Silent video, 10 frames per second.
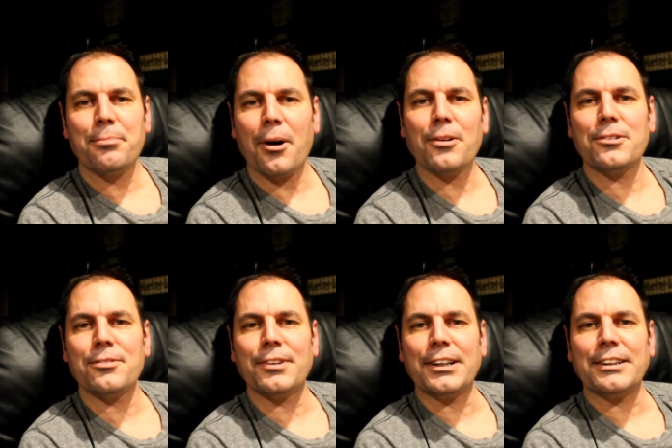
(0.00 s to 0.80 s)

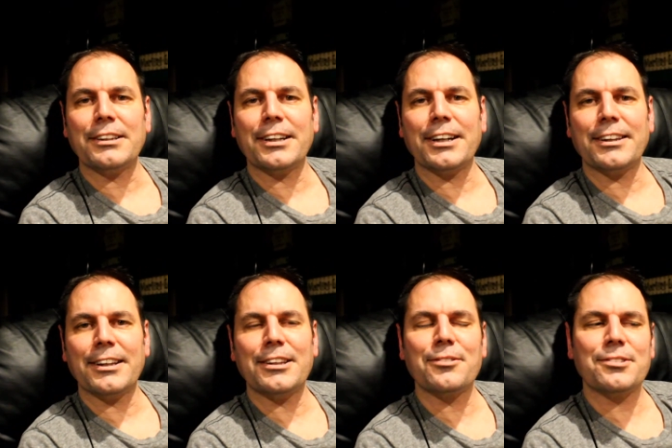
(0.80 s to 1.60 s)
parts of it. Like, I
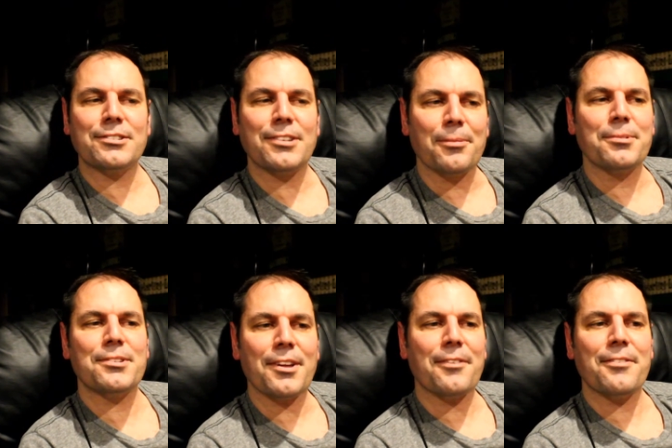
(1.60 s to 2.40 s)
thought there was some
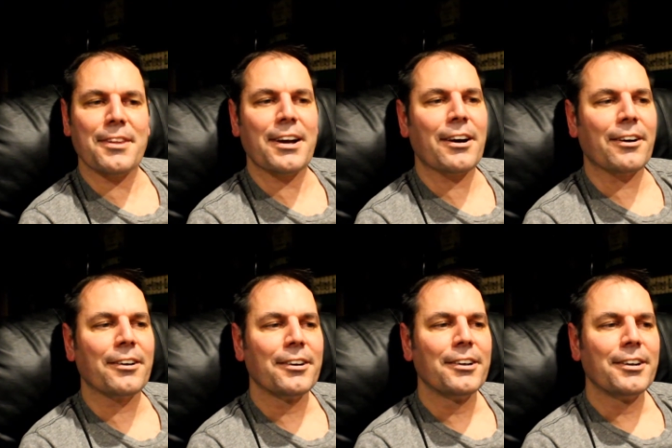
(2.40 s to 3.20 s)
stuff
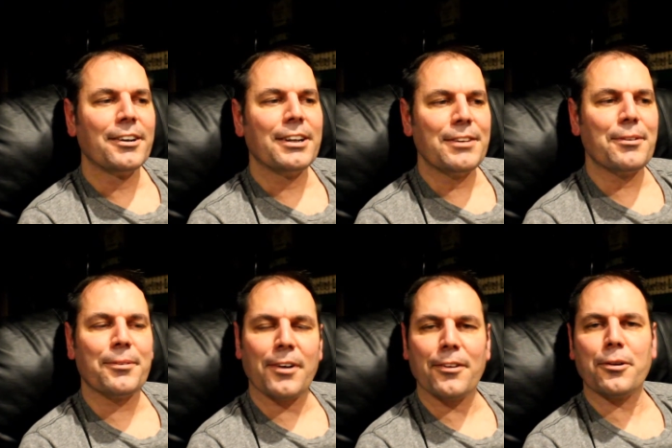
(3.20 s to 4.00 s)
there,
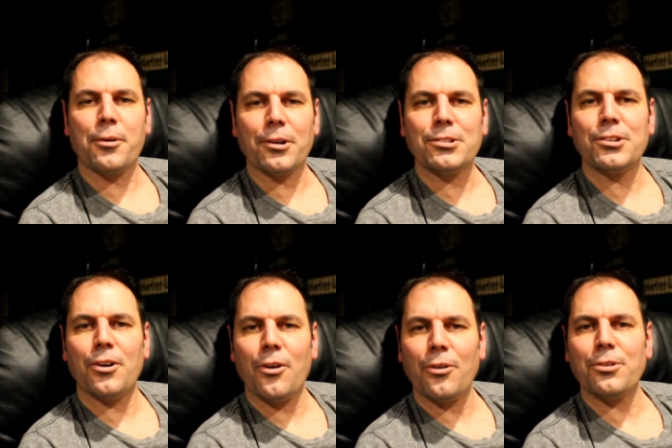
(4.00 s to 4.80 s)
even with all the quirks and
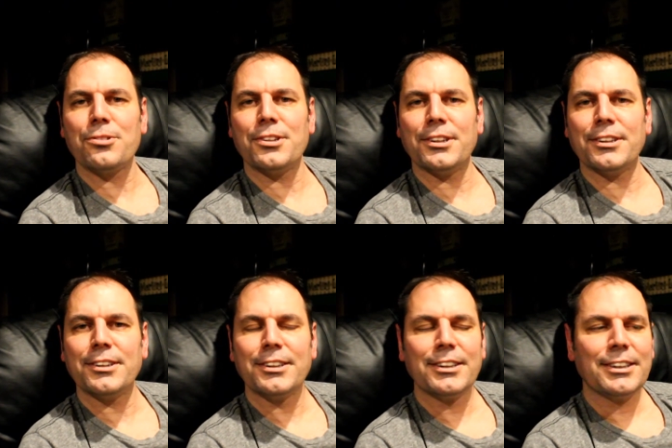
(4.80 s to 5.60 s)
the holes and the
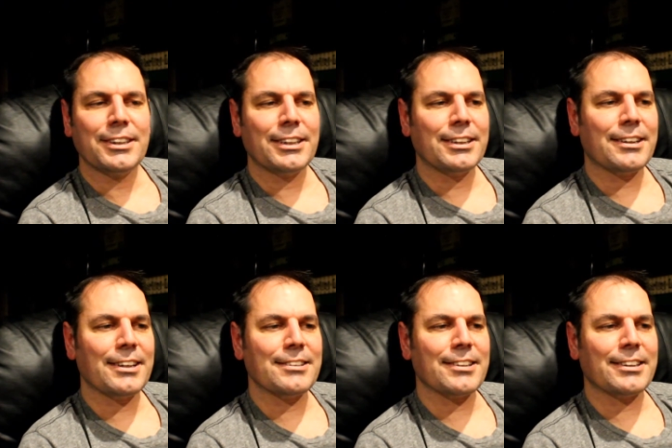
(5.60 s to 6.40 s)
and the
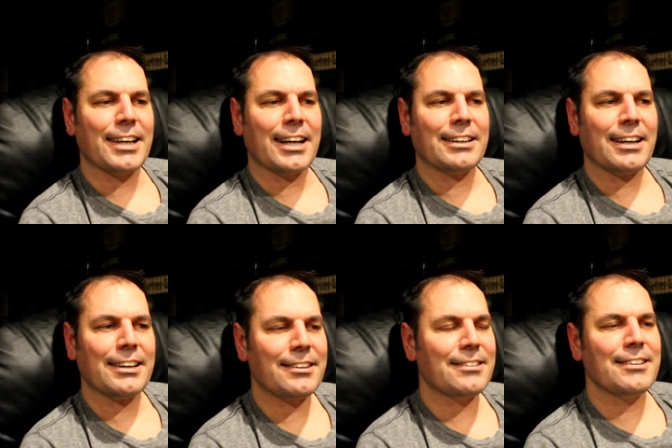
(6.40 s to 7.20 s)
things like that.
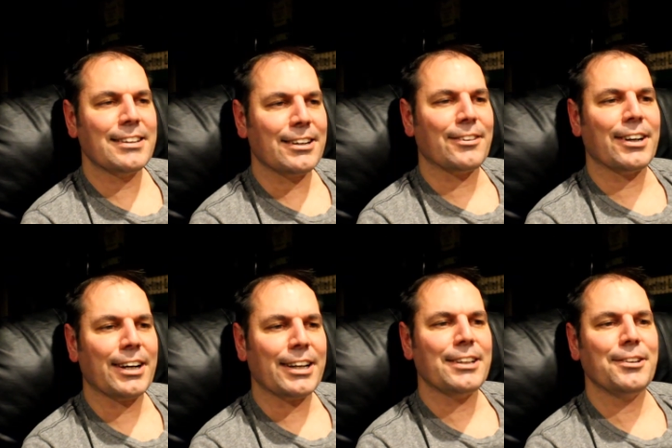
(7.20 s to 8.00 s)
I, you know,
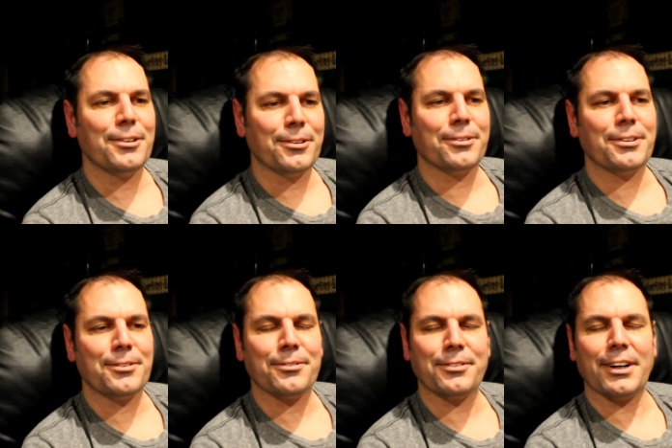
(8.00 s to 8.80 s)
I, I
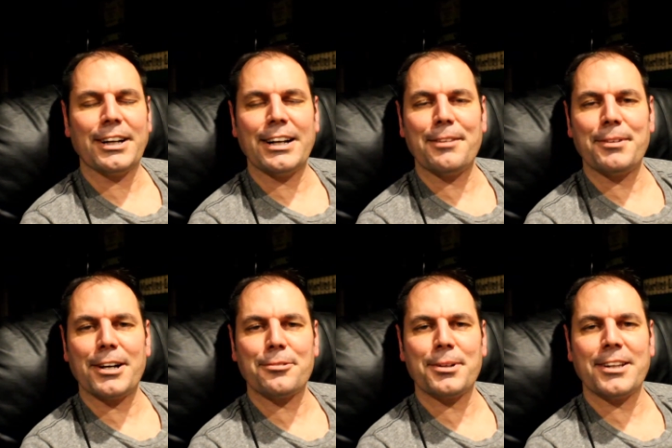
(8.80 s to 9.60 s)
knew I didn't have
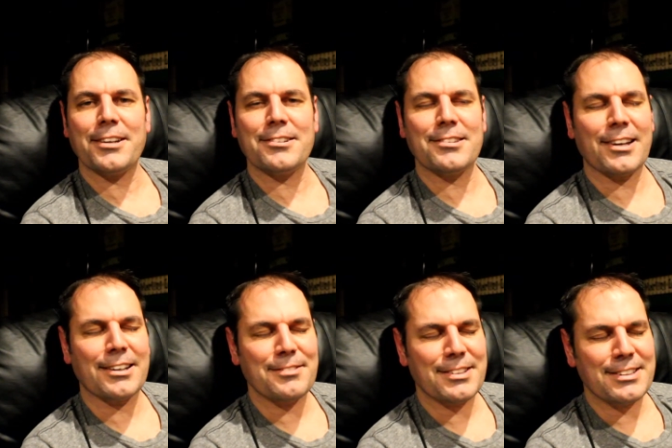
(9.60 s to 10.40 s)
my expectations
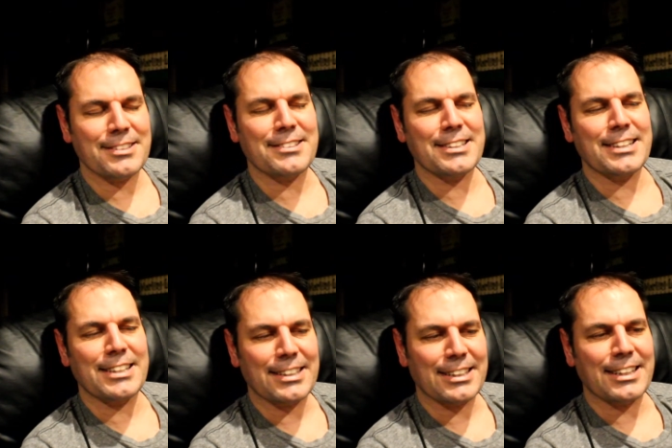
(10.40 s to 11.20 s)
high. It's just the
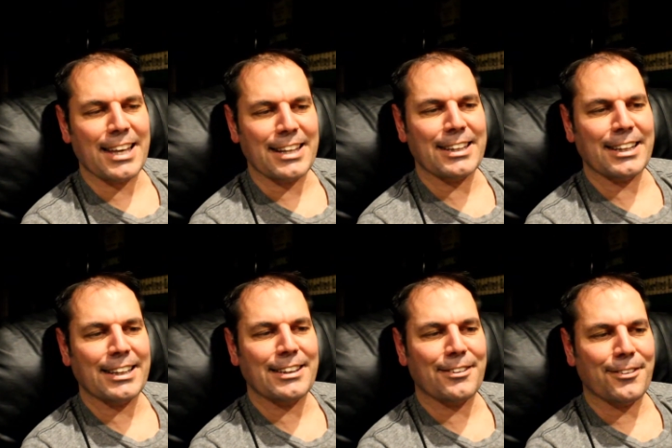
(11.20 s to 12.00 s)
the ending and the